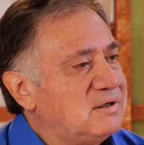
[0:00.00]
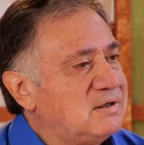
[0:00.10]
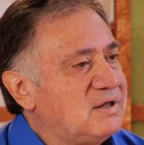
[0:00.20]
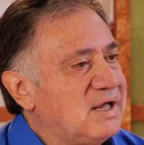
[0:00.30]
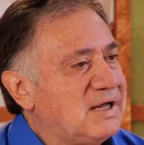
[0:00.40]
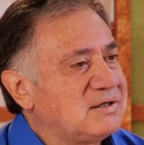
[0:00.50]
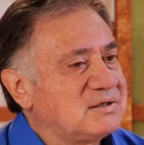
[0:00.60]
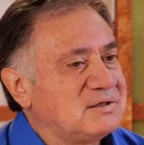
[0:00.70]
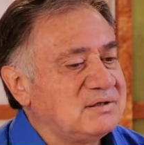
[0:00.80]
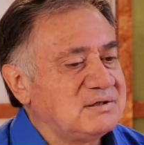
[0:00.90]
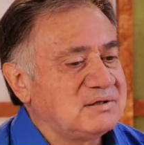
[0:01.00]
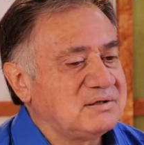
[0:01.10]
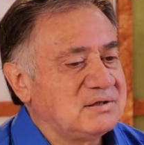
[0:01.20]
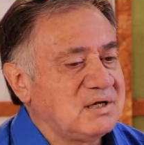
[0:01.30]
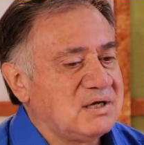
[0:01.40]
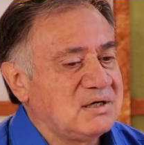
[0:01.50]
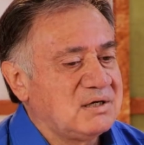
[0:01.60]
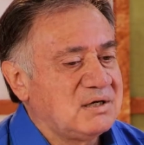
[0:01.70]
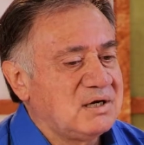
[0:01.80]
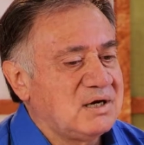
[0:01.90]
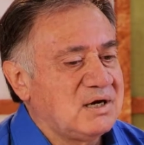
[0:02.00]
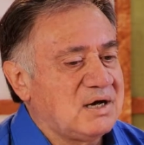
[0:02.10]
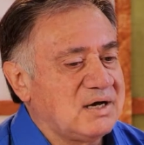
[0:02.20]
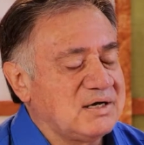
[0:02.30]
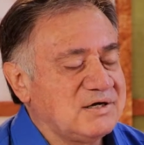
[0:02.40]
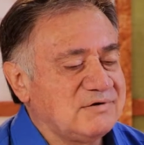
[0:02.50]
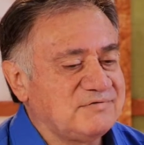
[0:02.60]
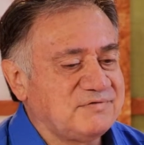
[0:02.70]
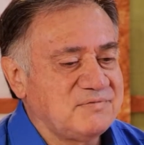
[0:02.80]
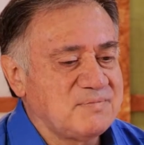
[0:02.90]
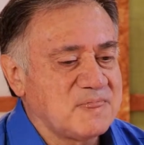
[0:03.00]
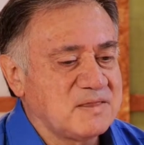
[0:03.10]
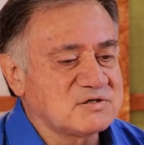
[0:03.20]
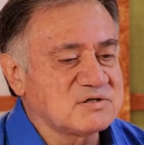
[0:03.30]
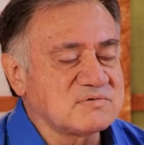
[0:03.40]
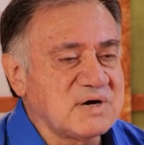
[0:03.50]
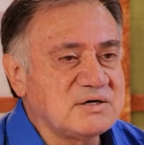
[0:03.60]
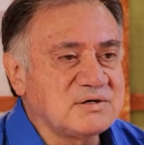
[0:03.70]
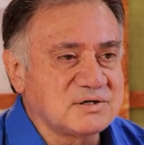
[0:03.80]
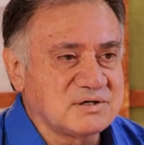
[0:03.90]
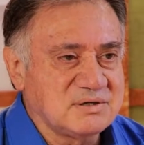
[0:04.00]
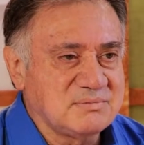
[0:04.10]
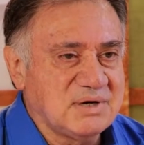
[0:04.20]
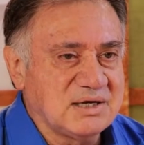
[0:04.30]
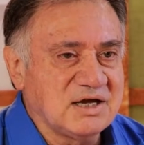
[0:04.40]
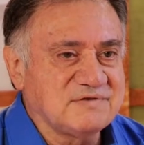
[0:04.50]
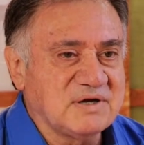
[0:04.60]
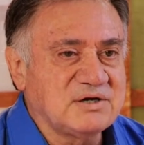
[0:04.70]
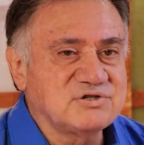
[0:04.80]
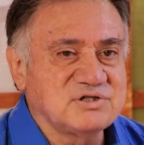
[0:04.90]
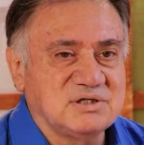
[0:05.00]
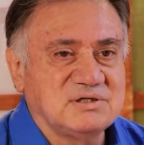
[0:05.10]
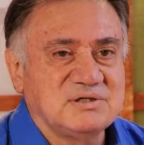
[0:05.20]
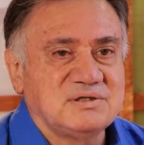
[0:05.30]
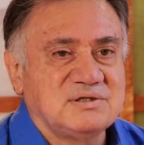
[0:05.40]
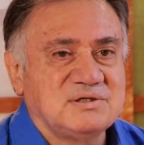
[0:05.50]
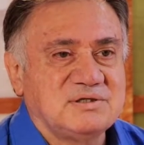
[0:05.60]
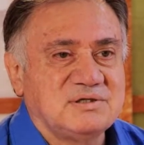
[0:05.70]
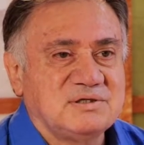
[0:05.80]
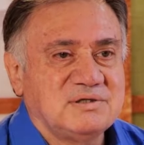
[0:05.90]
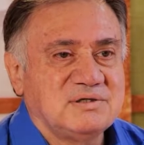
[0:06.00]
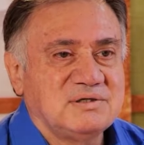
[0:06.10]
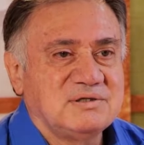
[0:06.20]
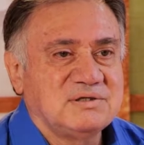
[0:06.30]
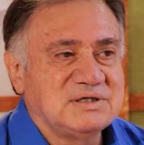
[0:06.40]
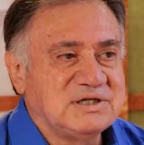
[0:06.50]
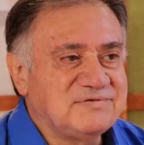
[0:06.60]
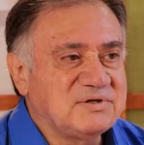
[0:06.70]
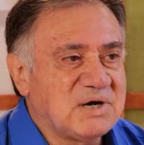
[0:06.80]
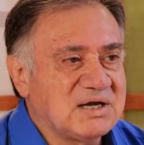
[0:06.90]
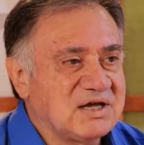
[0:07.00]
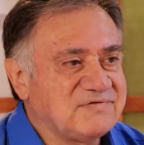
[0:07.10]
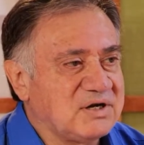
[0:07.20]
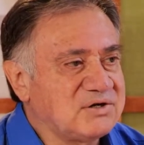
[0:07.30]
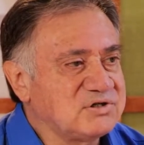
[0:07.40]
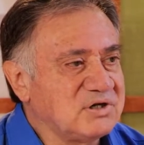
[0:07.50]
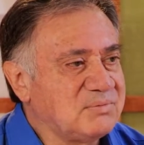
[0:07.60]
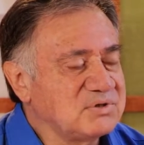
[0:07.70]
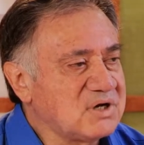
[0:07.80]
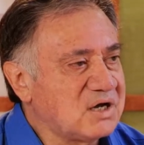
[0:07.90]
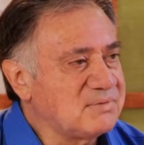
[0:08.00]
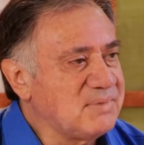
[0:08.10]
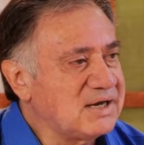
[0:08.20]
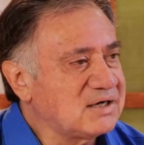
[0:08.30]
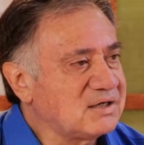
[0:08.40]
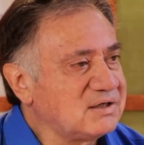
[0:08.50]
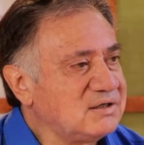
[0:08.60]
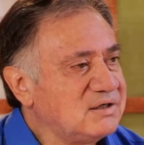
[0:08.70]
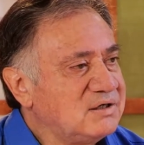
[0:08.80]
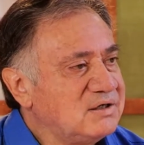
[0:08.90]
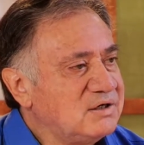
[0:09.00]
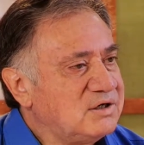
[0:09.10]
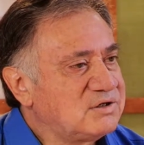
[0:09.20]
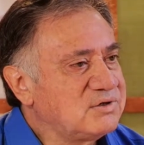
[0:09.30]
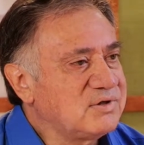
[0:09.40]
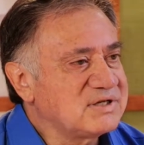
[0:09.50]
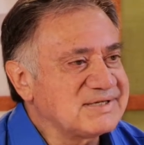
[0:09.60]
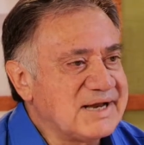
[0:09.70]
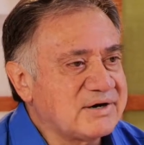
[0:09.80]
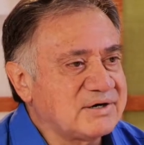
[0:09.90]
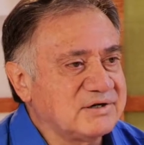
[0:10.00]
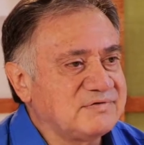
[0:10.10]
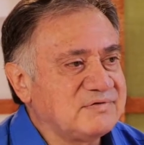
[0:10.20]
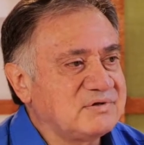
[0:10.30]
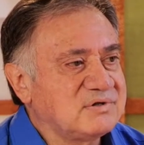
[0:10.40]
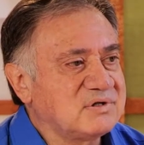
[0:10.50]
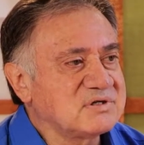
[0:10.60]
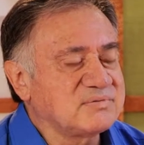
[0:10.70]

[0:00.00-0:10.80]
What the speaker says: that I have surrendered my life energy, given my life energy almost automatically to this narrative, to this